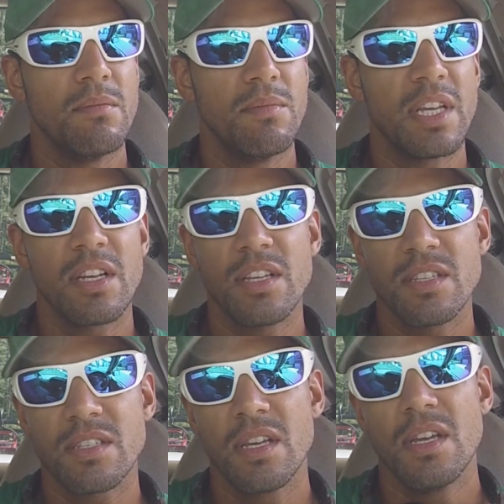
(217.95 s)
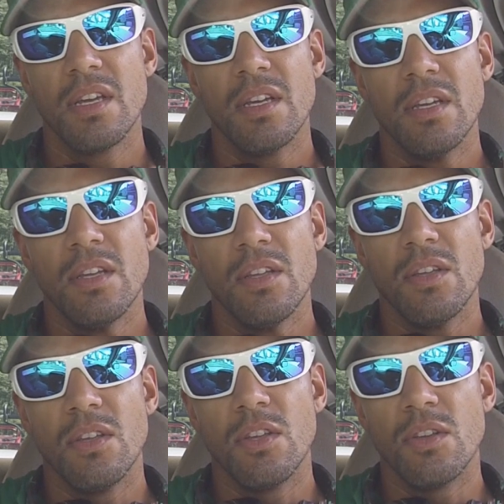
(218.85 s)
Because
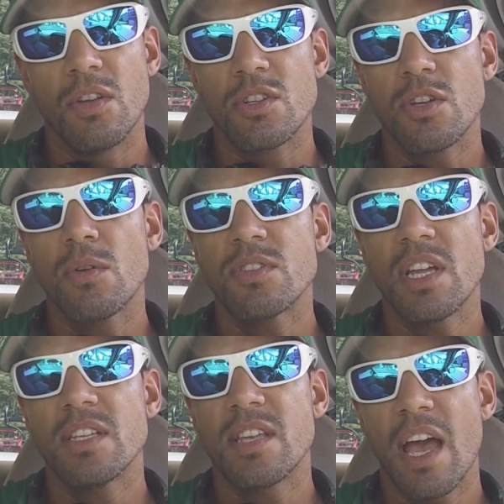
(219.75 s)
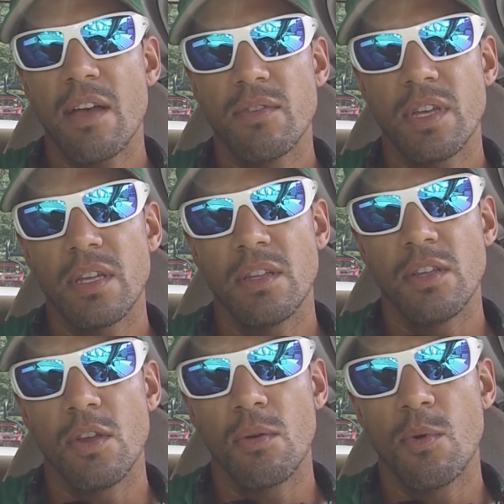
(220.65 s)
there's no sense having
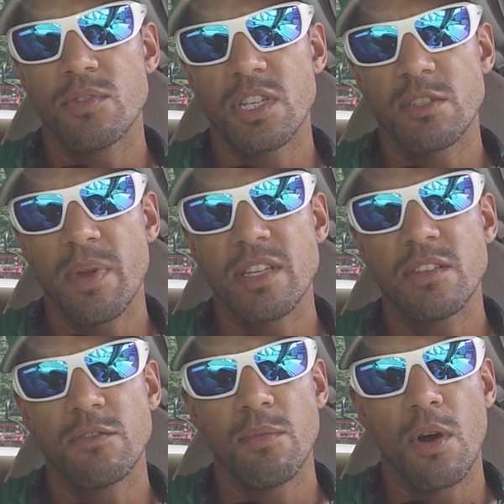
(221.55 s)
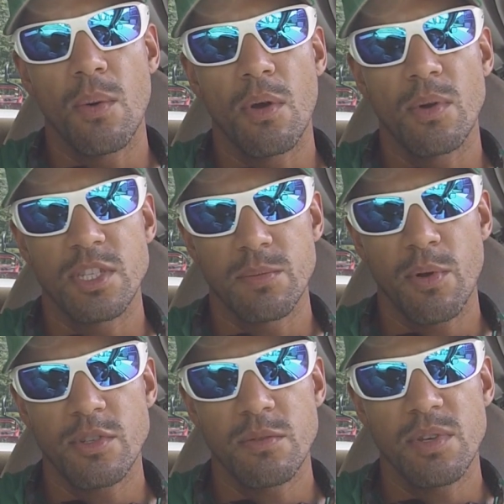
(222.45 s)
your most expensive mower, what's
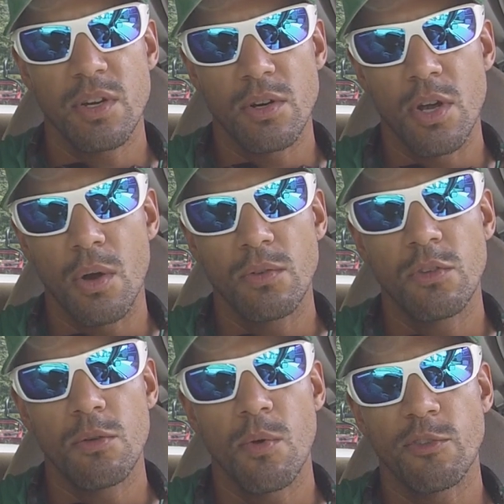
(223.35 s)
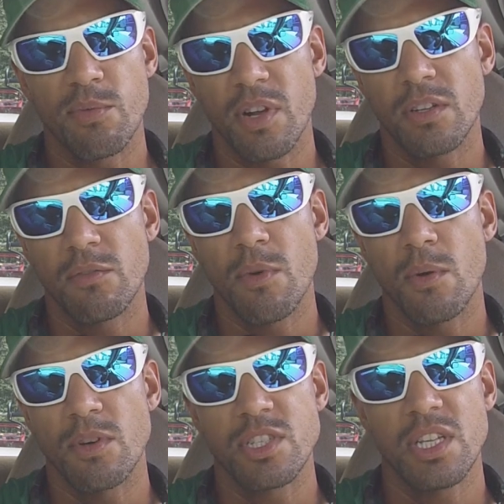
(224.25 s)
supposed to be your go-to most productive
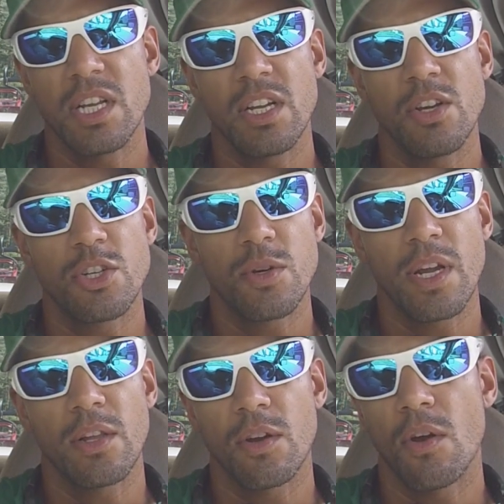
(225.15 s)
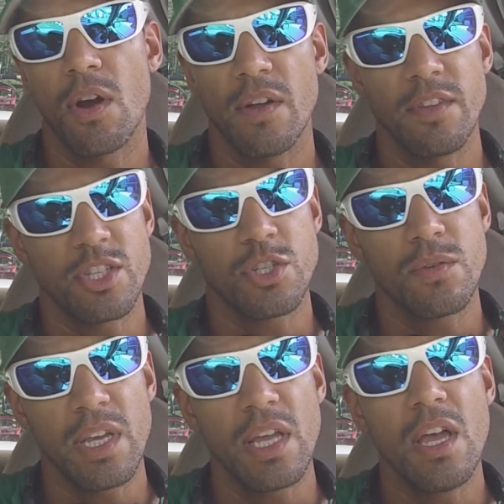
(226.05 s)
mower, sitting in your trailer or on the
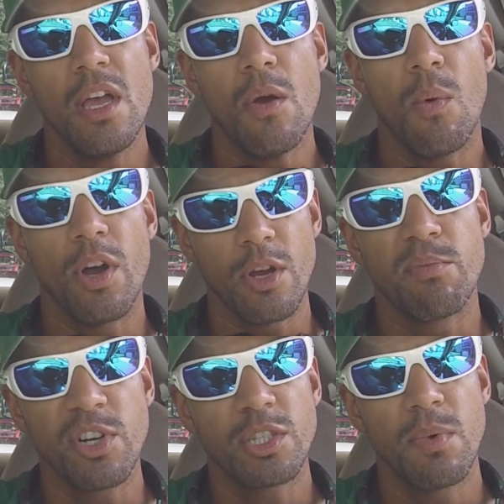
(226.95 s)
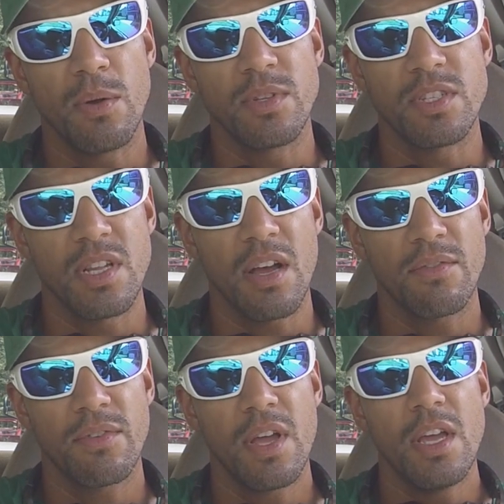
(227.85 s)
street while you're push mowing
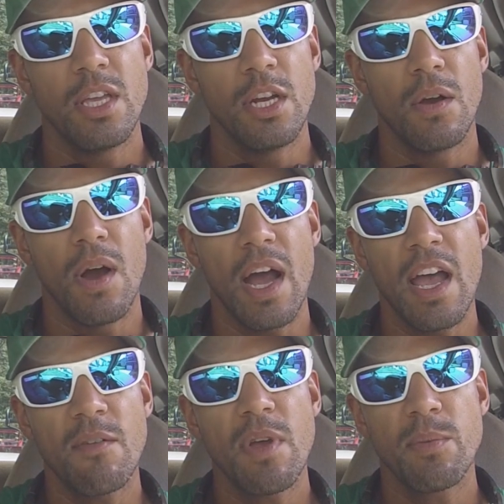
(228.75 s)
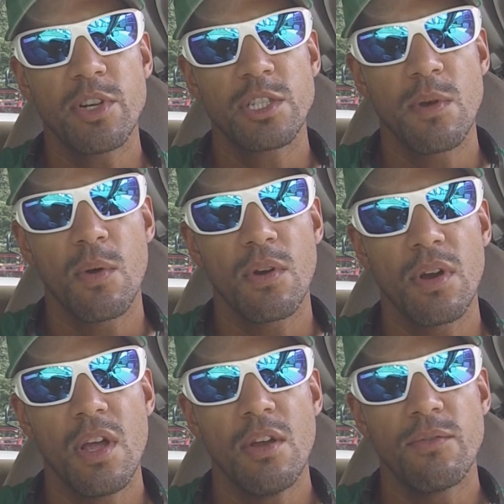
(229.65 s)
stuff. You know, I have my push mower
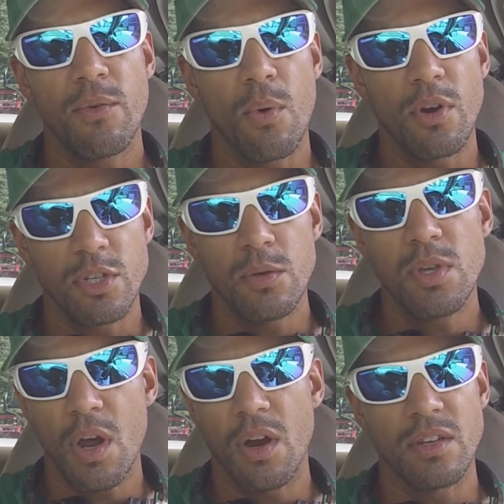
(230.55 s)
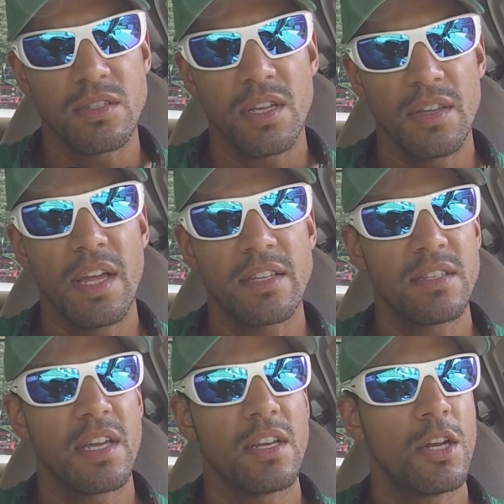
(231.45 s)
for 2 yards, and that's
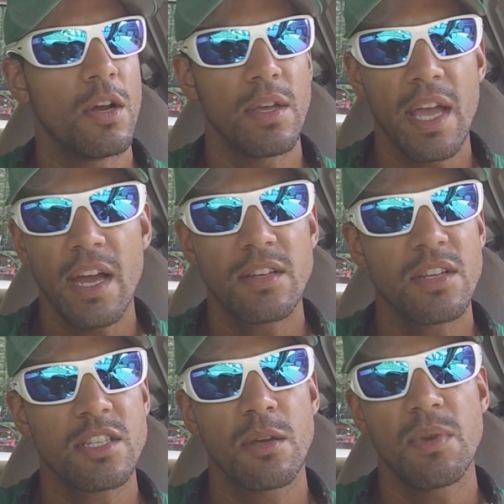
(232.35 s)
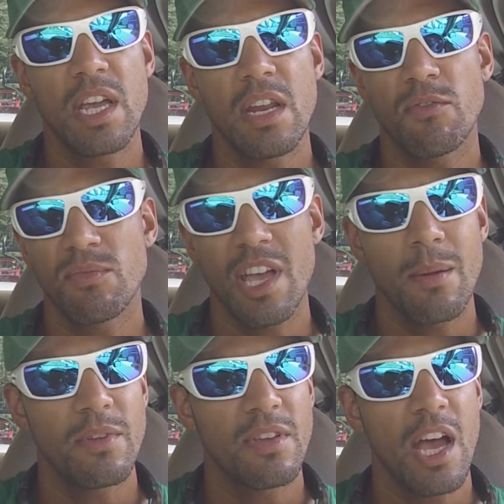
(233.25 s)
it. You know, yeah, it does come in handy from
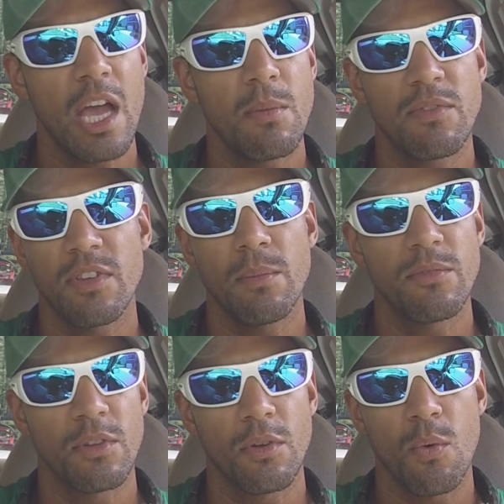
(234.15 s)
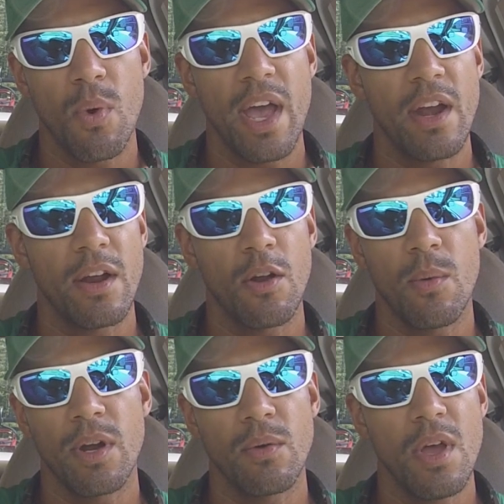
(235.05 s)
time to time if something's a little wet, or I don't
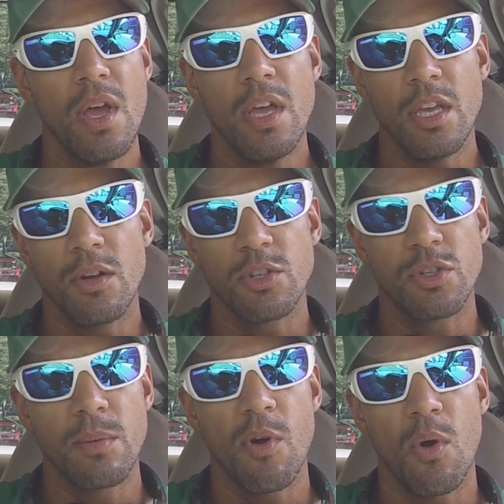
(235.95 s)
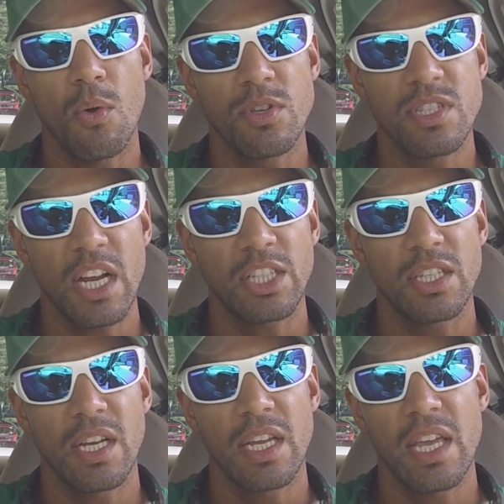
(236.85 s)
want to, you know, trim a whole
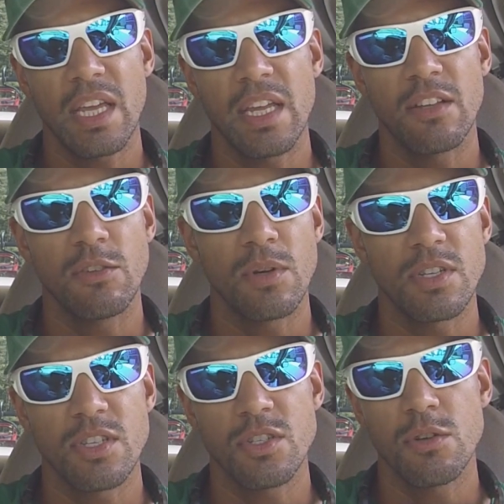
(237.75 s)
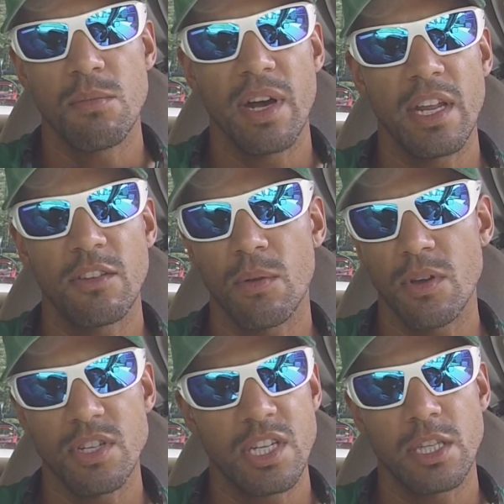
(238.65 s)
section that I can't get to because it's too muddy, so
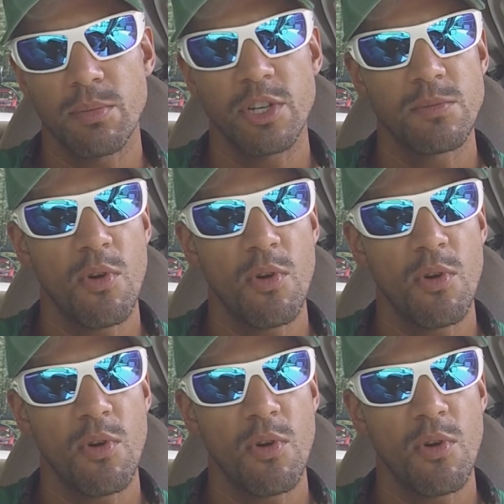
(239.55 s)
I'll just get the push